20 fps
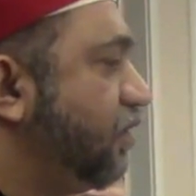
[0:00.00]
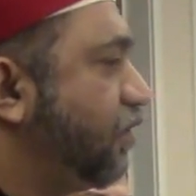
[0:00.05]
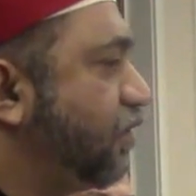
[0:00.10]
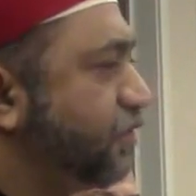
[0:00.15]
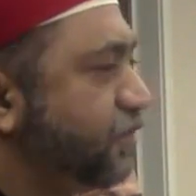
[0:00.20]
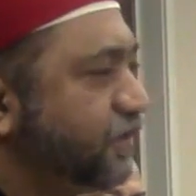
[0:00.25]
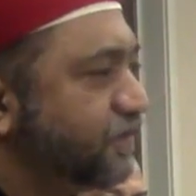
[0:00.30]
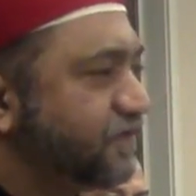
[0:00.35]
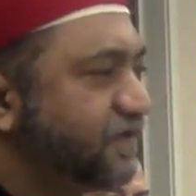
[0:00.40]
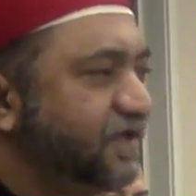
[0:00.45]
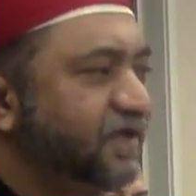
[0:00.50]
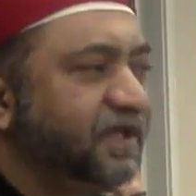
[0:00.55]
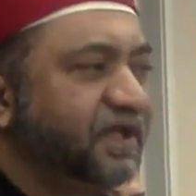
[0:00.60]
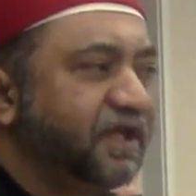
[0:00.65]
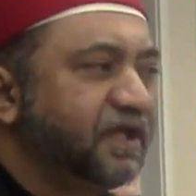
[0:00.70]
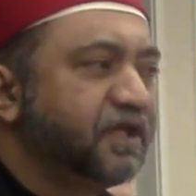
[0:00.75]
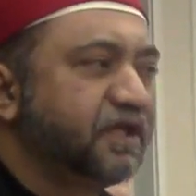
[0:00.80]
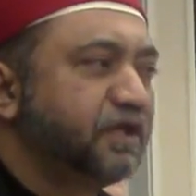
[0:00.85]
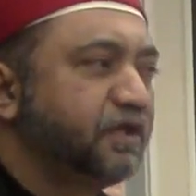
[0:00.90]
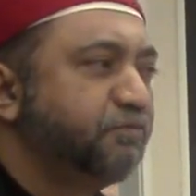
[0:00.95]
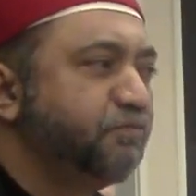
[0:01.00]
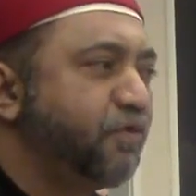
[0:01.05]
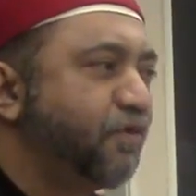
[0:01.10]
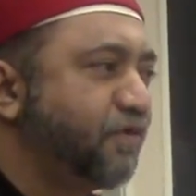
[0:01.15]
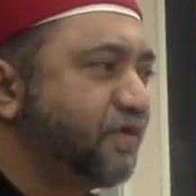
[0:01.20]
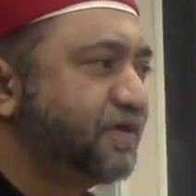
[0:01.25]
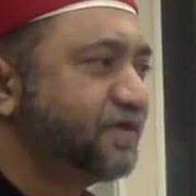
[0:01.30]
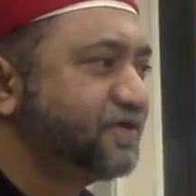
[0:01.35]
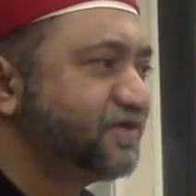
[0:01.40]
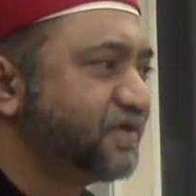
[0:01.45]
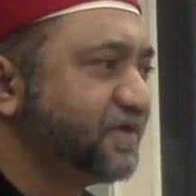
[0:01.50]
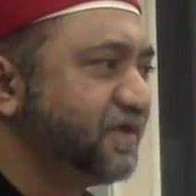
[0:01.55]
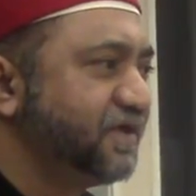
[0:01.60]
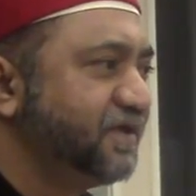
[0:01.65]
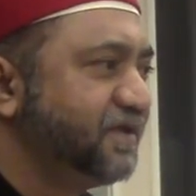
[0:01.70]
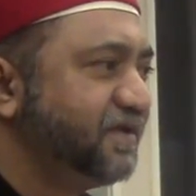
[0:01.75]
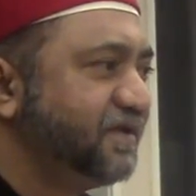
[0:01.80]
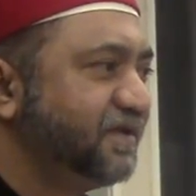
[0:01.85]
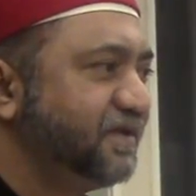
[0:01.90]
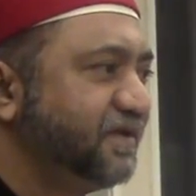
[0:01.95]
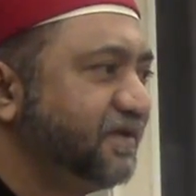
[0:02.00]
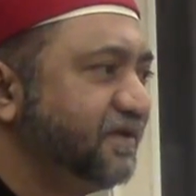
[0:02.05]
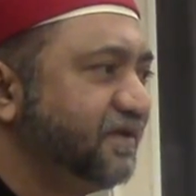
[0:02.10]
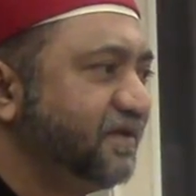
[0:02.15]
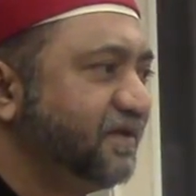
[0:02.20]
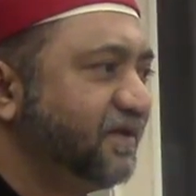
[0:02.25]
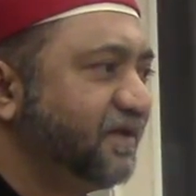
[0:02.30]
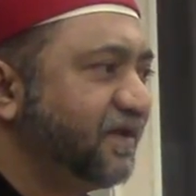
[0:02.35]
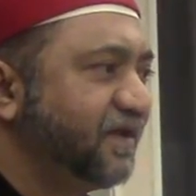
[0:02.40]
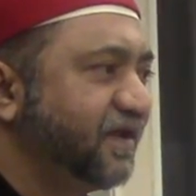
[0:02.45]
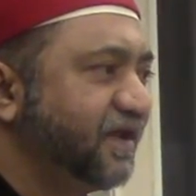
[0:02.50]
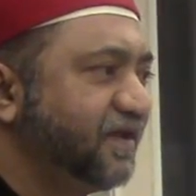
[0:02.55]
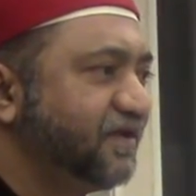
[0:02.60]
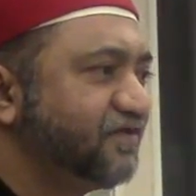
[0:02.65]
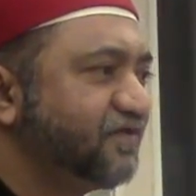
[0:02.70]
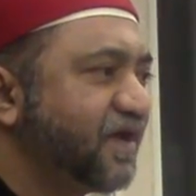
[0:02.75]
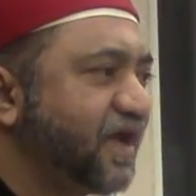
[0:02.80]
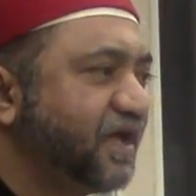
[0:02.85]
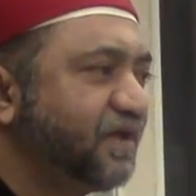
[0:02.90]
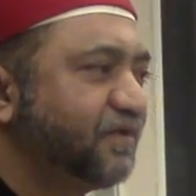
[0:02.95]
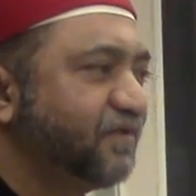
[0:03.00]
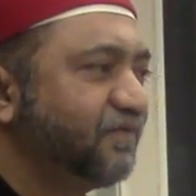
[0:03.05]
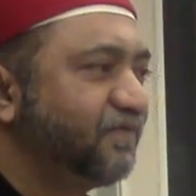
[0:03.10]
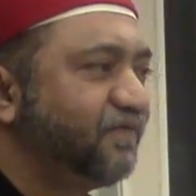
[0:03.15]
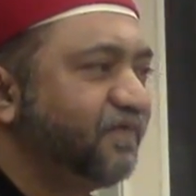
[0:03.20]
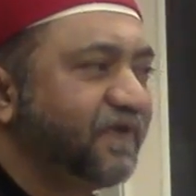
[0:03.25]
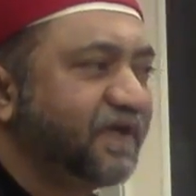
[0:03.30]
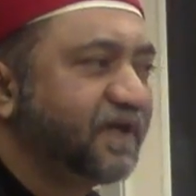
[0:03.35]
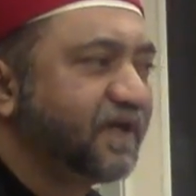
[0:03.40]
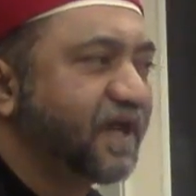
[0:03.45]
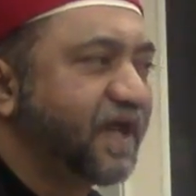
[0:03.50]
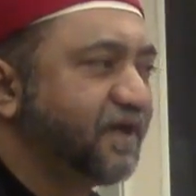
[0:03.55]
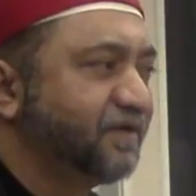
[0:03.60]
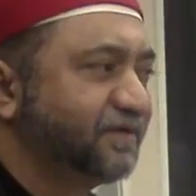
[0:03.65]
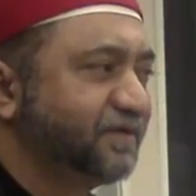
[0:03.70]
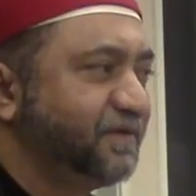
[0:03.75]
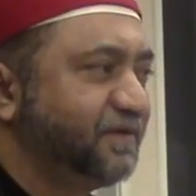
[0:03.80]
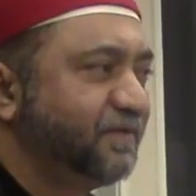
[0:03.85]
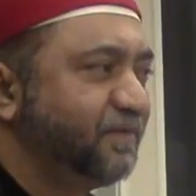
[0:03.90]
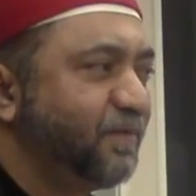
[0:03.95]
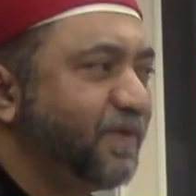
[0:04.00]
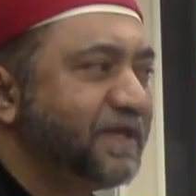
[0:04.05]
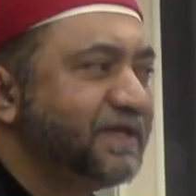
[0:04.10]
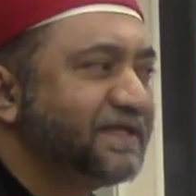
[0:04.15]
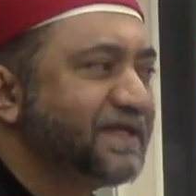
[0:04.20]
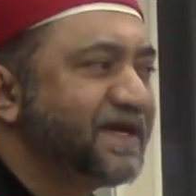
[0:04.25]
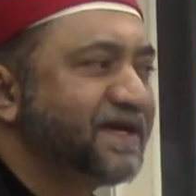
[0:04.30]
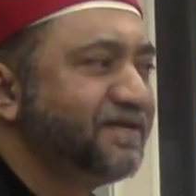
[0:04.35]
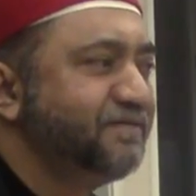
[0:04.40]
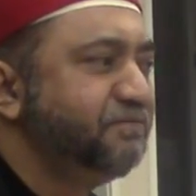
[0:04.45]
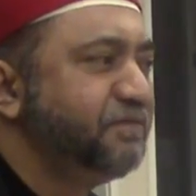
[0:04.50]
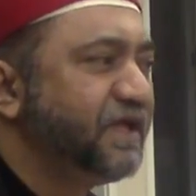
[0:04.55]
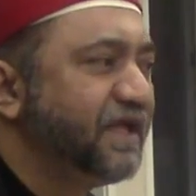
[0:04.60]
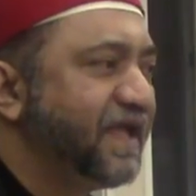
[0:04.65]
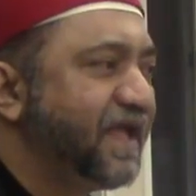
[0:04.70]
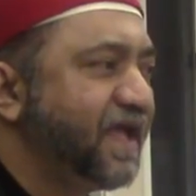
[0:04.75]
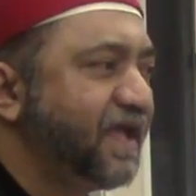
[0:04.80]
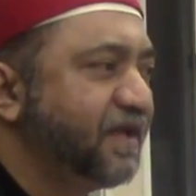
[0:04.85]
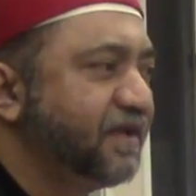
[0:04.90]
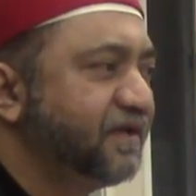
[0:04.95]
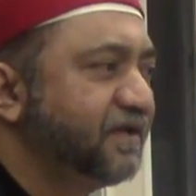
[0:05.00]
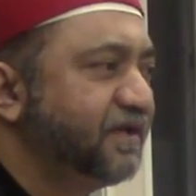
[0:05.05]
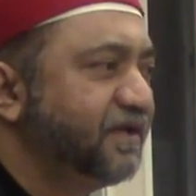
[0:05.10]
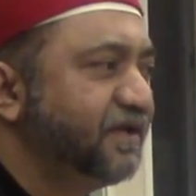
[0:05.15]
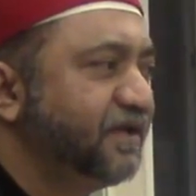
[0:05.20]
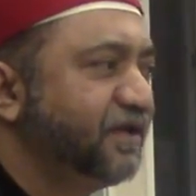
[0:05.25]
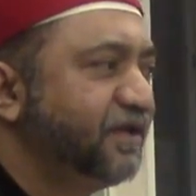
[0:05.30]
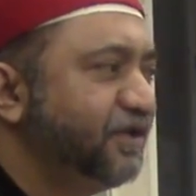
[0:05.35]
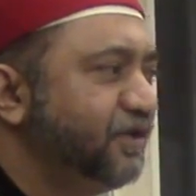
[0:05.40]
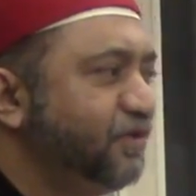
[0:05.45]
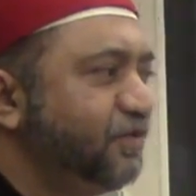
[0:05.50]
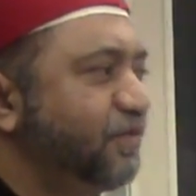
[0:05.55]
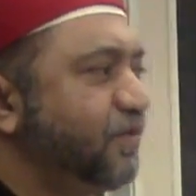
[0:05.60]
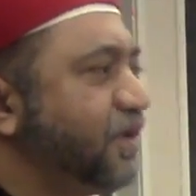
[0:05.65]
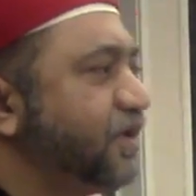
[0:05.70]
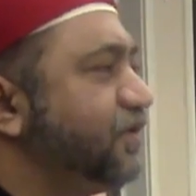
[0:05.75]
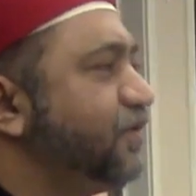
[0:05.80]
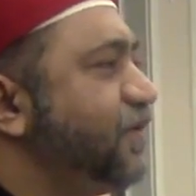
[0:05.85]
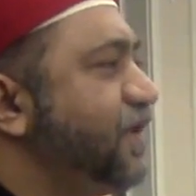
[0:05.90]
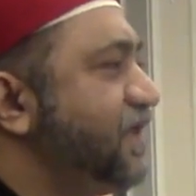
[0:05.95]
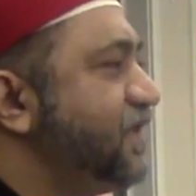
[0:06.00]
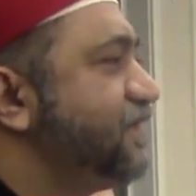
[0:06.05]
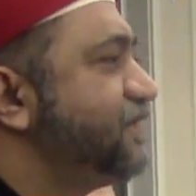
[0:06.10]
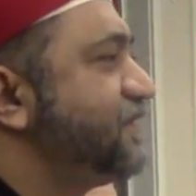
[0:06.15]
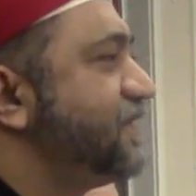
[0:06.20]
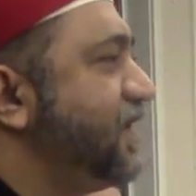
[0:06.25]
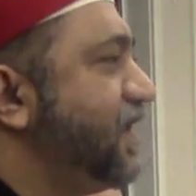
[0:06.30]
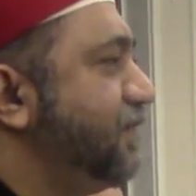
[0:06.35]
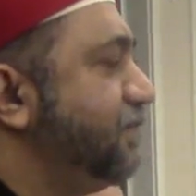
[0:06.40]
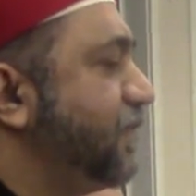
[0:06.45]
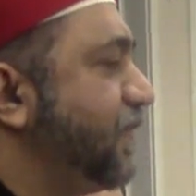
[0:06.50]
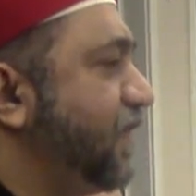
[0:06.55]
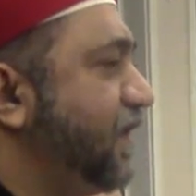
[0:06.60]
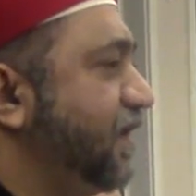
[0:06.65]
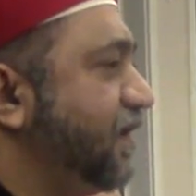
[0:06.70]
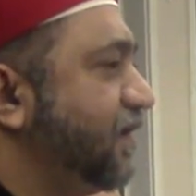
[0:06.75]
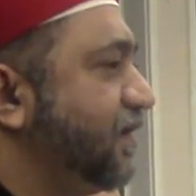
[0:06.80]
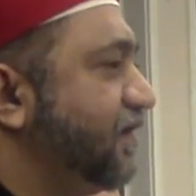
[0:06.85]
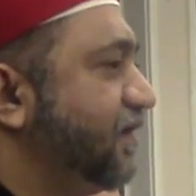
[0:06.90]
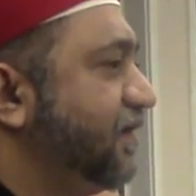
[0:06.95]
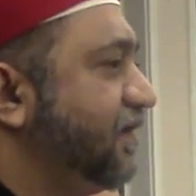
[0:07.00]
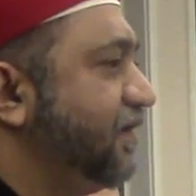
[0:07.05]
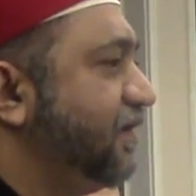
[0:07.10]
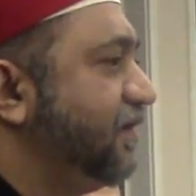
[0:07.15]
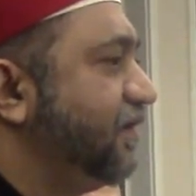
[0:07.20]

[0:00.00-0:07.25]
or you're sitting in a laboratory and trying to figure out when time began, you are doing the same thing.